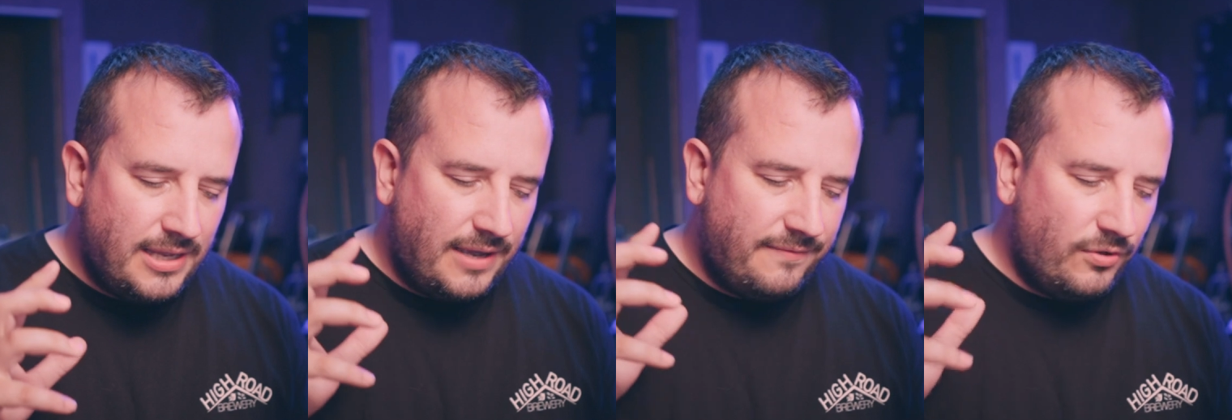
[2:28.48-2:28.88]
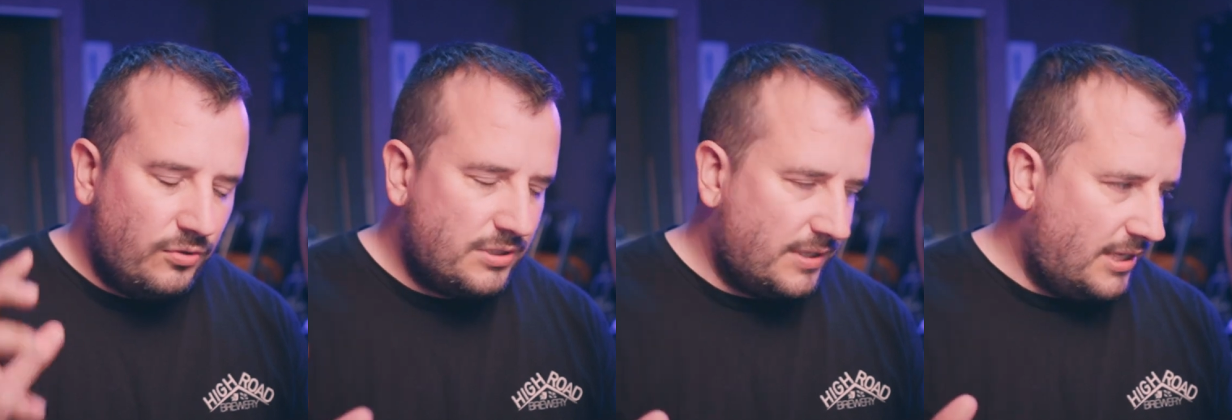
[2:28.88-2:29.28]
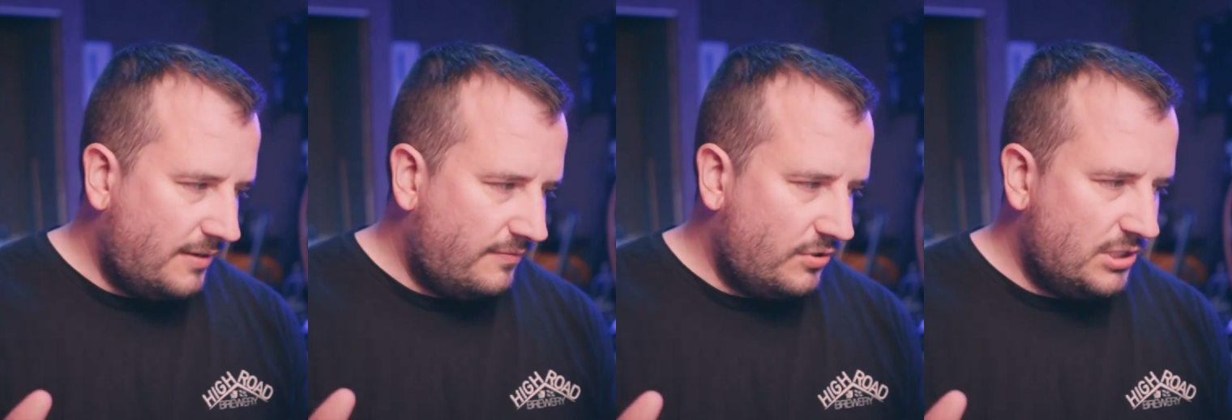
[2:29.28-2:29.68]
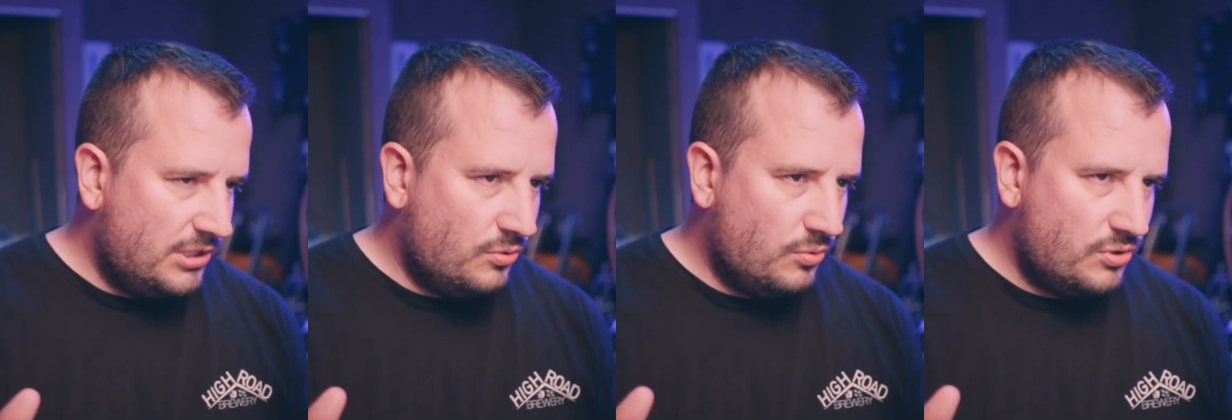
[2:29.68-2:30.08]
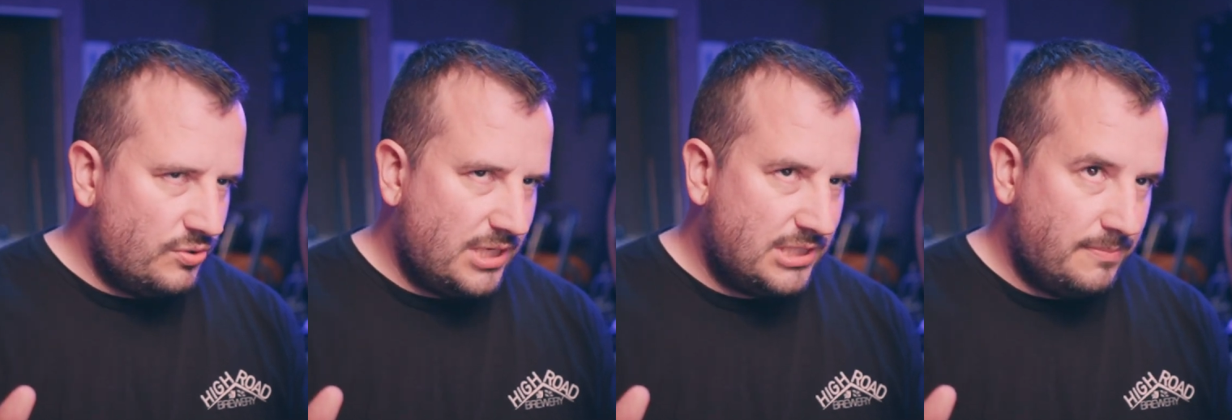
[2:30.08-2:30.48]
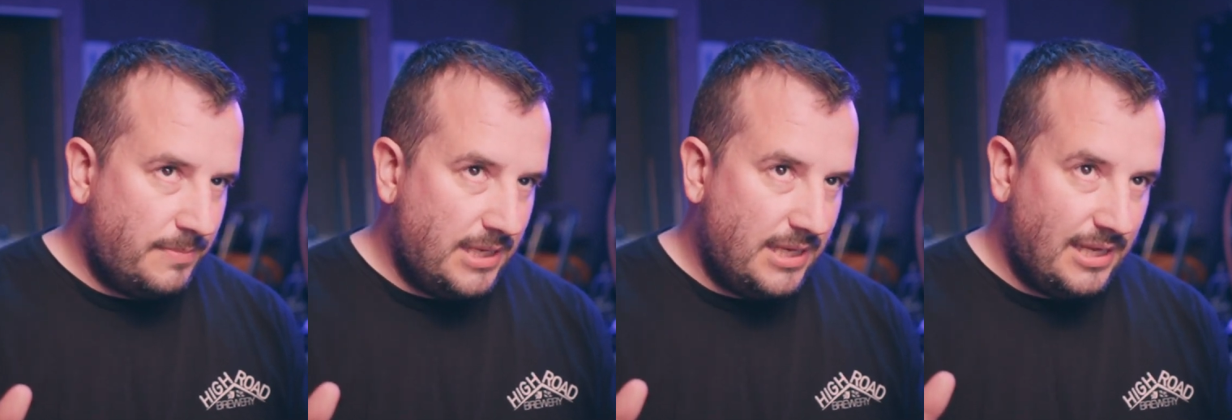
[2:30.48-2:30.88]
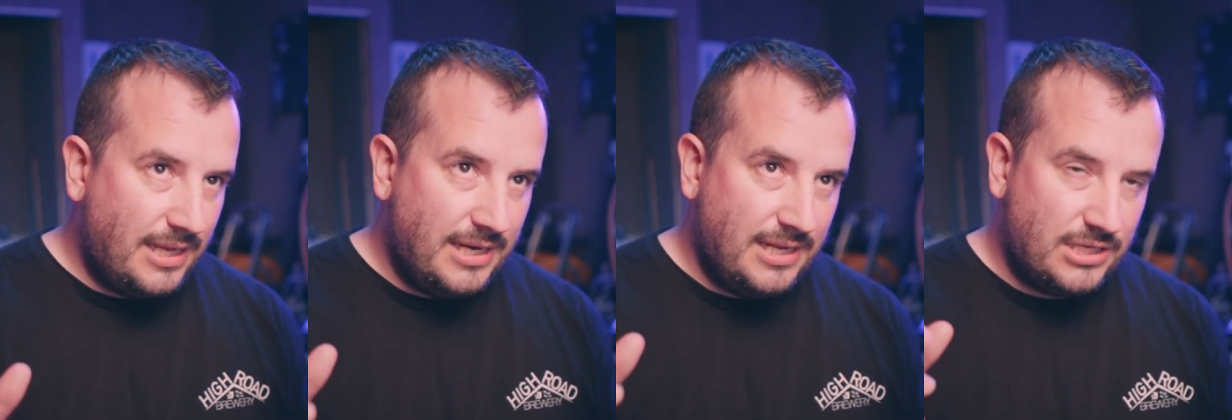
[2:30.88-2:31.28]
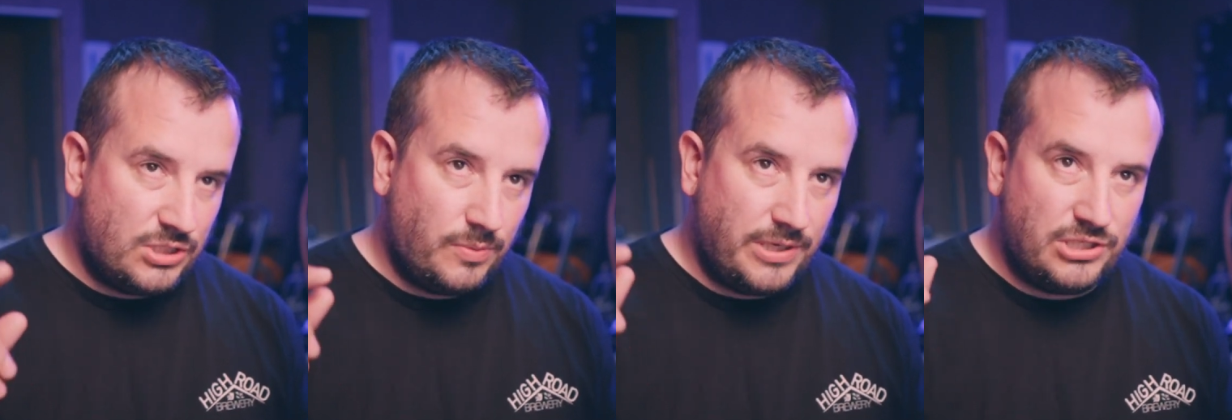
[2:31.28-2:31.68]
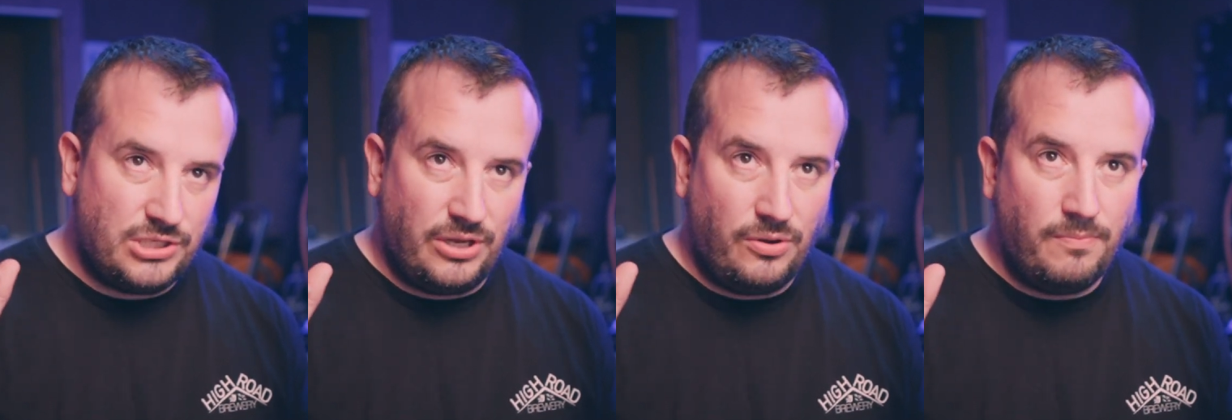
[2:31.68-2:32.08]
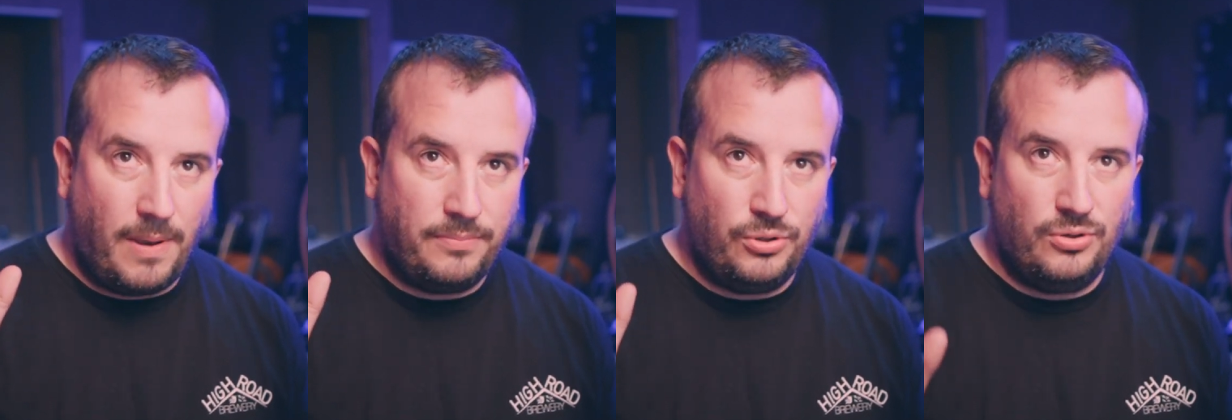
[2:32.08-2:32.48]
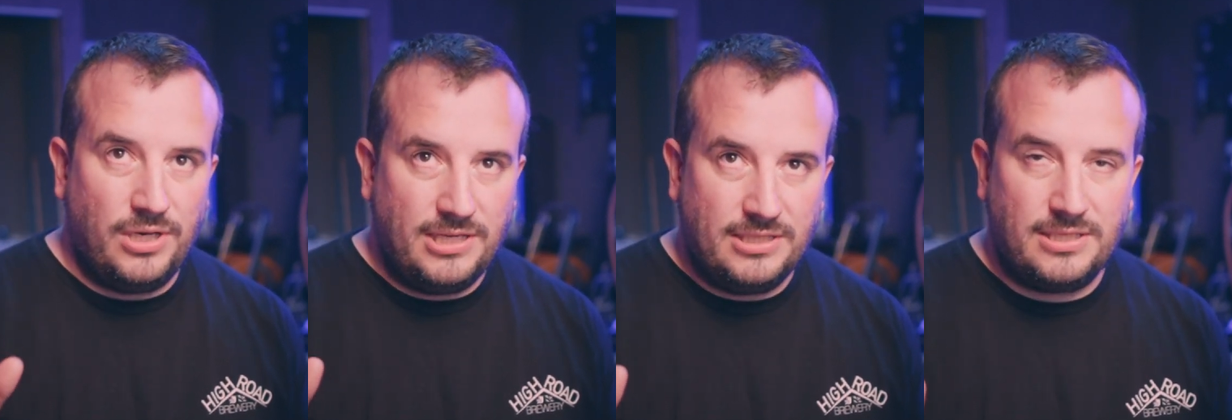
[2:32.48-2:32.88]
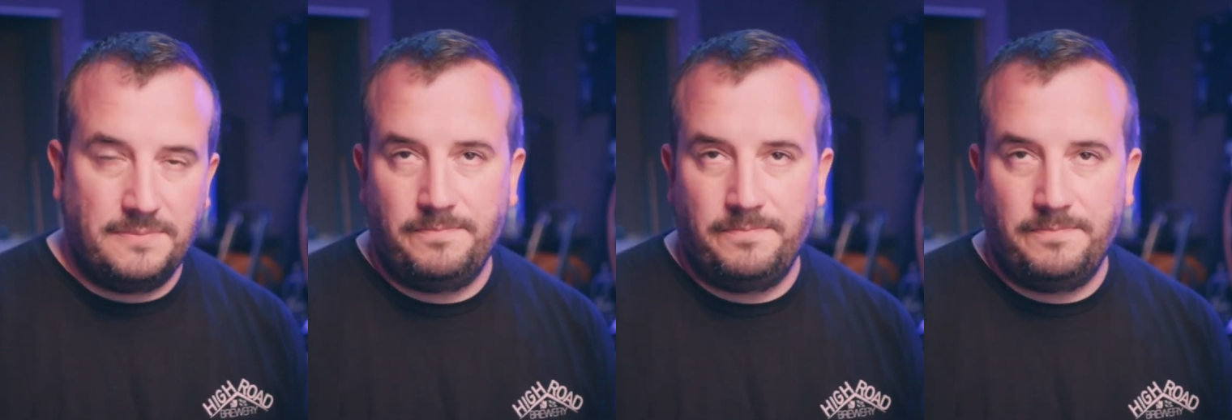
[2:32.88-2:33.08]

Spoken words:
I followed the kind of fruited Gose recipe, and then I switched out my purees.